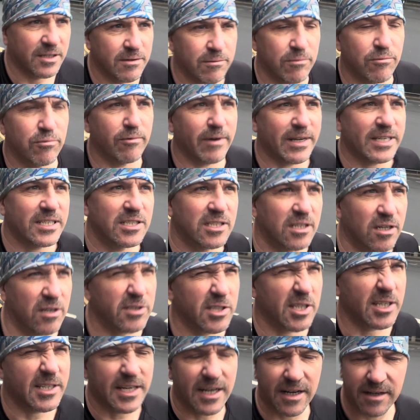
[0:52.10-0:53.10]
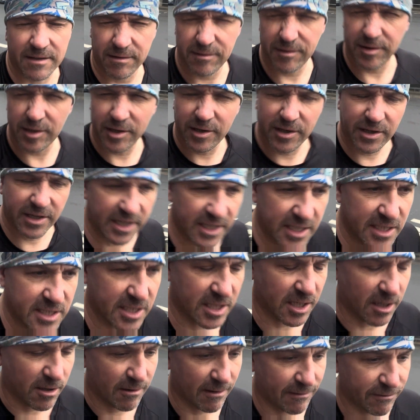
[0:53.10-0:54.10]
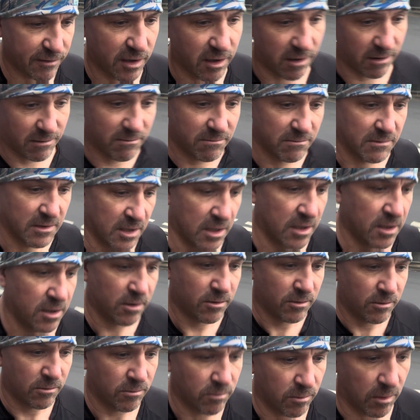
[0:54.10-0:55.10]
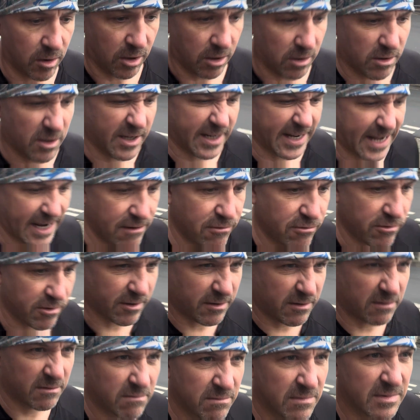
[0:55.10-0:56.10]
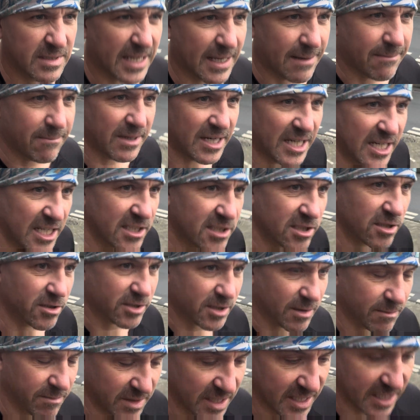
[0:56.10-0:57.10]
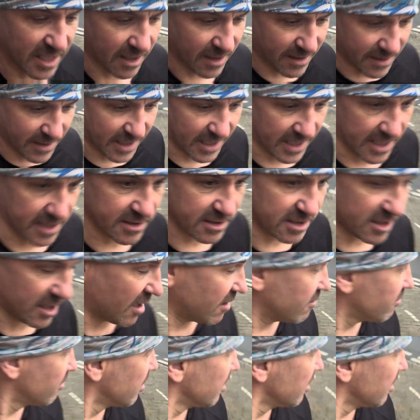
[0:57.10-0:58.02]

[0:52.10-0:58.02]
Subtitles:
race starts at 9:30, so I've got an hour and 10 minutes or something like that. So